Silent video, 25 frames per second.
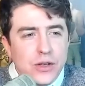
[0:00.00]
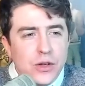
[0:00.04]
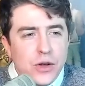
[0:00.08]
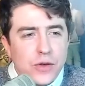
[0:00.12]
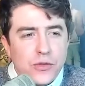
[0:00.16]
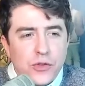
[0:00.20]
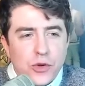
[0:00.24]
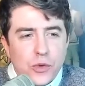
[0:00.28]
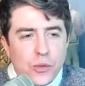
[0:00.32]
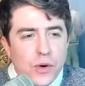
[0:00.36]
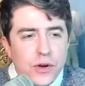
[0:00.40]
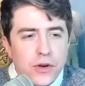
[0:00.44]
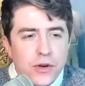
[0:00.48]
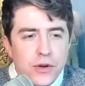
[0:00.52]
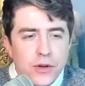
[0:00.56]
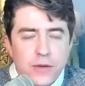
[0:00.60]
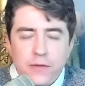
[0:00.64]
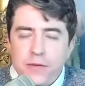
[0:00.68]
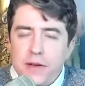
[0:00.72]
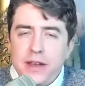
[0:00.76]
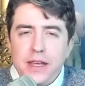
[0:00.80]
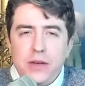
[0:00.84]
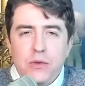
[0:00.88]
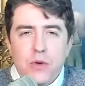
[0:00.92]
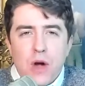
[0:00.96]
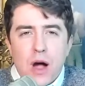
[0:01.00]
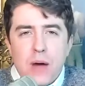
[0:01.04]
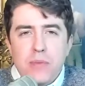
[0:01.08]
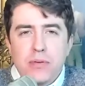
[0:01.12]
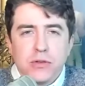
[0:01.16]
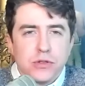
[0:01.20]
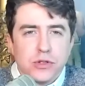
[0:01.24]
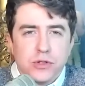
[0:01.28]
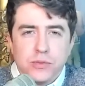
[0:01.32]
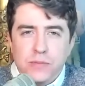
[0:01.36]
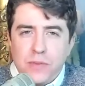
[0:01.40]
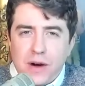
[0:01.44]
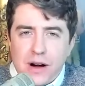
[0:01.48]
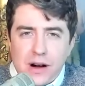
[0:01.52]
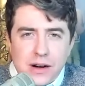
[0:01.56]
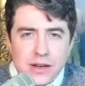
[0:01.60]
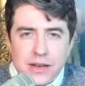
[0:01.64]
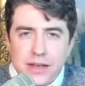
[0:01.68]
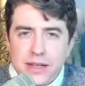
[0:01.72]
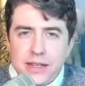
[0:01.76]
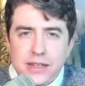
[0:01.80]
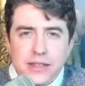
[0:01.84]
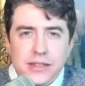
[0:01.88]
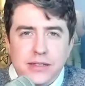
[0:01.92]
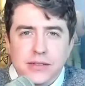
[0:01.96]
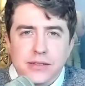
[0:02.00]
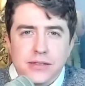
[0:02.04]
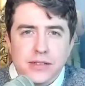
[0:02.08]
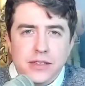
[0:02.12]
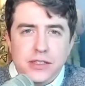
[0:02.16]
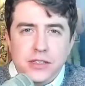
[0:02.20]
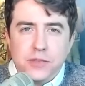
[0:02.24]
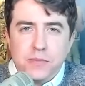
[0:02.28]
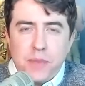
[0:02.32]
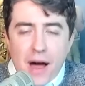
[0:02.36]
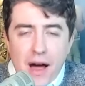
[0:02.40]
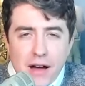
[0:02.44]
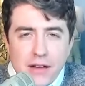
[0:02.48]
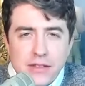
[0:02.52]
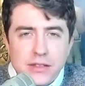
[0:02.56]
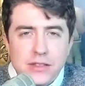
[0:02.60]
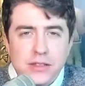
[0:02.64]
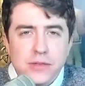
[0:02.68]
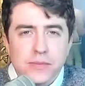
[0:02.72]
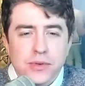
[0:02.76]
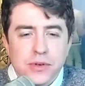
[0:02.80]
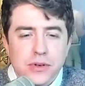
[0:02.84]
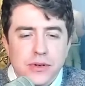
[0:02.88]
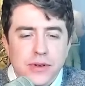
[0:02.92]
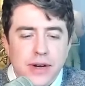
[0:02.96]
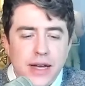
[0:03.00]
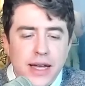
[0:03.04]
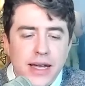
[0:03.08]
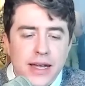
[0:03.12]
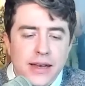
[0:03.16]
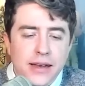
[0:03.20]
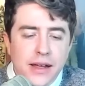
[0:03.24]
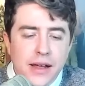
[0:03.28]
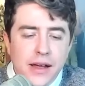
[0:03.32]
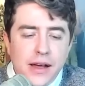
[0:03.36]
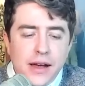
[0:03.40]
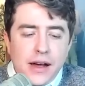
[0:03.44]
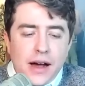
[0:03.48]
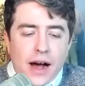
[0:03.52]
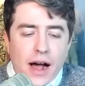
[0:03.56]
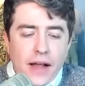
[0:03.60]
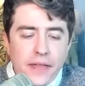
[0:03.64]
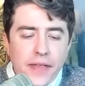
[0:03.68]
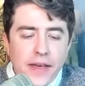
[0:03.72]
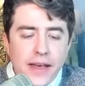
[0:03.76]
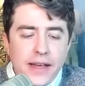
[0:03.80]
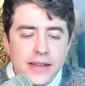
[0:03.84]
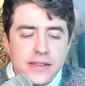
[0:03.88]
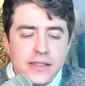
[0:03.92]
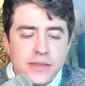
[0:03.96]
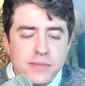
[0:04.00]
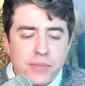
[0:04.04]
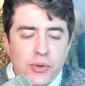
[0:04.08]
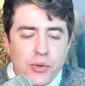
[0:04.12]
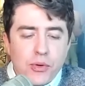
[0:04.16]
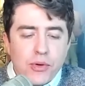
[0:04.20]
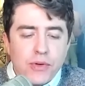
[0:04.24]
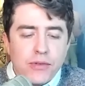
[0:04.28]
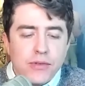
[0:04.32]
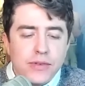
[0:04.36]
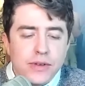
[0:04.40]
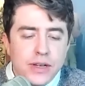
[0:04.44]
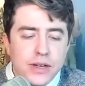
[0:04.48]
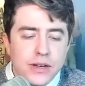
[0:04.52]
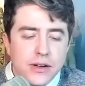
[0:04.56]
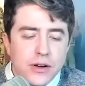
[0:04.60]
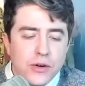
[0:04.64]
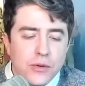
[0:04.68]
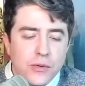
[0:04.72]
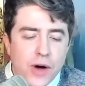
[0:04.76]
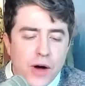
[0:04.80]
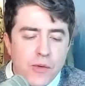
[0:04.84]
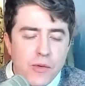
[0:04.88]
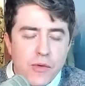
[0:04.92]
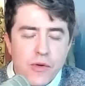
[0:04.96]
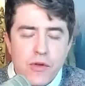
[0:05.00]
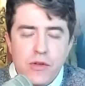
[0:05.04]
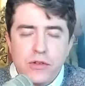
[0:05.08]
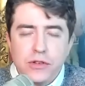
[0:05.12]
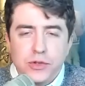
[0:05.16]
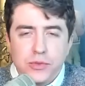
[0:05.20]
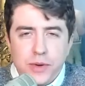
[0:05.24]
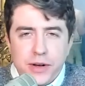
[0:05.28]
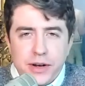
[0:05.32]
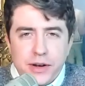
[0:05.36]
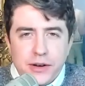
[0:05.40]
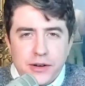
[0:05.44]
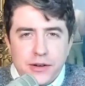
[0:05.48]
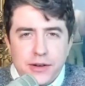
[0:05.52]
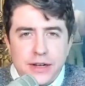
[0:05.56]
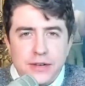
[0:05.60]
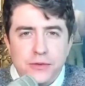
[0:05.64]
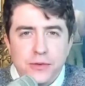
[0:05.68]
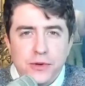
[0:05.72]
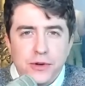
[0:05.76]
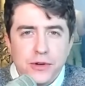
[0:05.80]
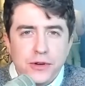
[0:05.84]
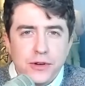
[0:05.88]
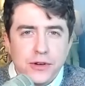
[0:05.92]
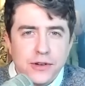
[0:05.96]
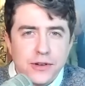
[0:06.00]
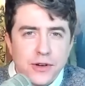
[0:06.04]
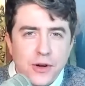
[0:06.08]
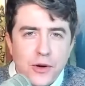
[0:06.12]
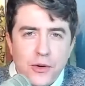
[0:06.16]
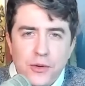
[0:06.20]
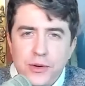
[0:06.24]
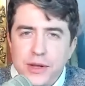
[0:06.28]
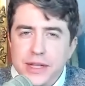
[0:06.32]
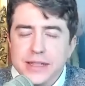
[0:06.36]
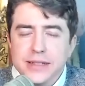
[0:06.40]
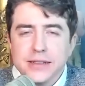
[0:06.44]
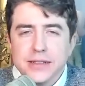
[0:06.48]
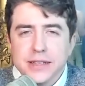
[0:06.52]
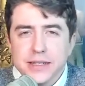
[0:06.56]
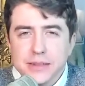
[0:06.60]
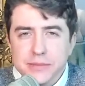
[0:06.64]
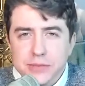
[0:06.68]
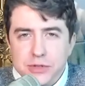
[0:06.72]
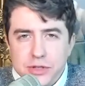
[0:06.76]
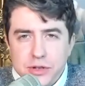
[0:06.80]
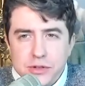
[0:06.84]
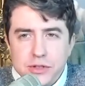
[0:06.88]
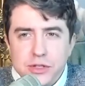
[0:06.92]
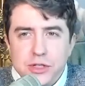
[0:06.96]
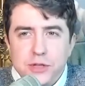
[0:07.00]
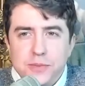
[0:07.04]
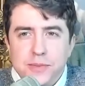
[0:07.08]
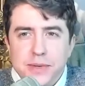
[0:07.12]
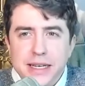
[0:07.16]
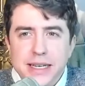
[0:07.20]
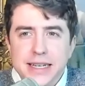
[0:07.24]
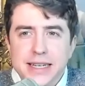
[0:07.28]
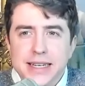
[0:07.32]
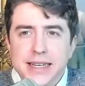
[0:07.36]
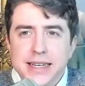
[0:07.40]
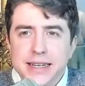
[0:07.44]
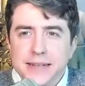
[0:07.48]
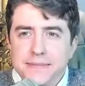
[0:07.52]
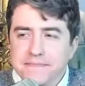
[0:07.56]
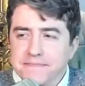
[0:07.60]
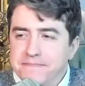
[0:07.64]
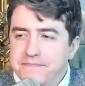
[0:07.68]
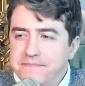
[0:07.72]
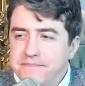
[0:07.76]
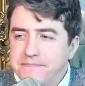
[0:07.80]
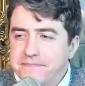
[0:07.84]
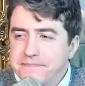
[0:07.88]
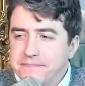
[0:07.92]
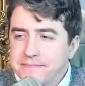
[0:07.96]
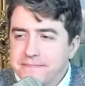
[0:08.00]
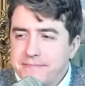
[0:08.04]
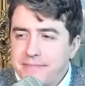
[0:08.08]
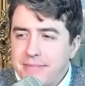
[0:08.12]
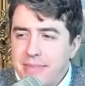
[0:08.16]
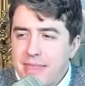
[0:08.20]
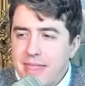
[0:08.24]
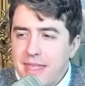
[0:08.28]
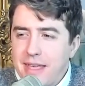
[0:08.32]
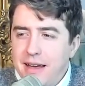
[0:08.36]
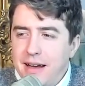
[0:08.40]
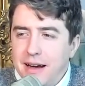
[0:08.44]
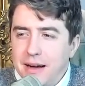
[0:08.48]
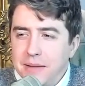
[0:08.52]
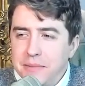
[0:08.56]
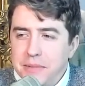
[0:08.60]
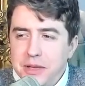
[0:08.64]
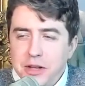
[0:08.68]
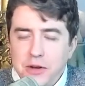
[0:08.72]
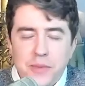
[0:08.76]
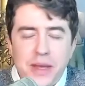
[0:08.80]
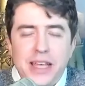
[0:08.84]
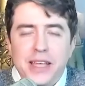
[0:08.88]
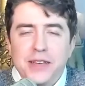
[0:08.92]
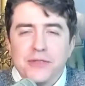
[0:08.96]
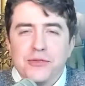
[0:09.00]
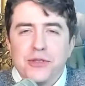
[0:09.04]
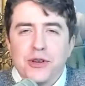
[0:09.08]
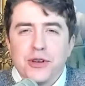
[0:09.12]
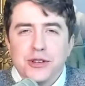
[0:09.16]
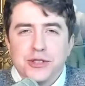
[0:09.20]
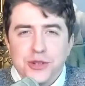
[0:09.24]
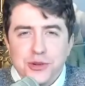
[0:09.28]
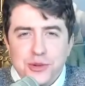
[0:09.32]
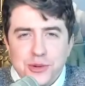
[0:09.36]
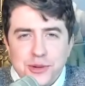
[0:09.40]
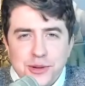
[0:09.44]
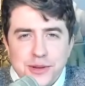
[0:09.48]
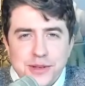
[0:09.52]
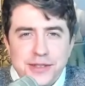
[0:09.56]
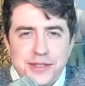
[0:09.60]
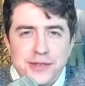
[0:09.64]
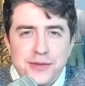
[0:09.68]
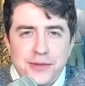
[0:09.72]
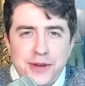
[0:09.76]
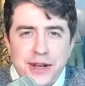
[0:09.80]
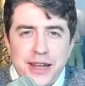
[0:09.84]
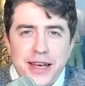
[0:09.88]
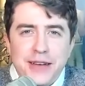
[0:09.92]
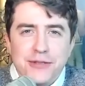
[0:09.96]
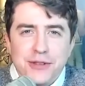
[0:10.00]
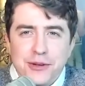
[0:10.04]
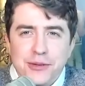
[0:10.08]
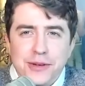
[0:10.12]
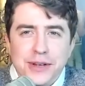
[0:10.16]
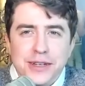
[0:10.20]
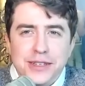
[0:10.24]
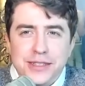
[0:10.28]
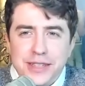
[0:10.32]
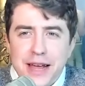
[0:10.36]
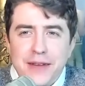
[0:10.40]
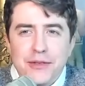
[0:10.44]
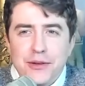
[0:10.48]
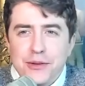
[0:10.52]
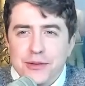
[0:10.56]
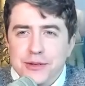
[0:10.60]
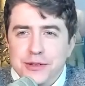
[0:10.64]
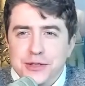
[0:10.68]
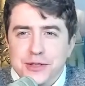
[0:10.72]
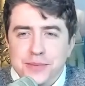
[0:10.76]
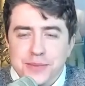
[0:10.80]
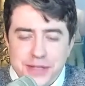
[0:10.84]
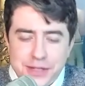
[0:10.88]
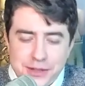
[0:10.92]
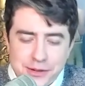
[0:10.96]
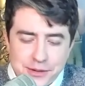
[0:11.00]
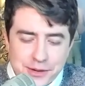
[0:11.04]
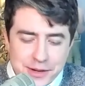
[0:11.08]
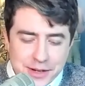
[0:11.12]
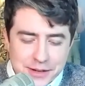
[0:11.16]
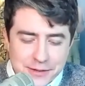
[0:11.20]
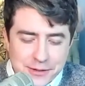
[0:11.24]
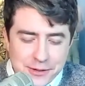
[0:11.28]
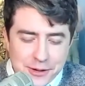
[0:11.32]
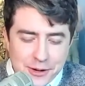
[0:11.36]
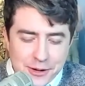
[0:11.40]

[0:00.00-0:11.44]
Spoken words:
You have to wonder if any rapprochement is possible. And I think it's important, while we're on Twitter and we're owning the libs, so to speak, and making fun of journalists and whatever, which everyone should be doing,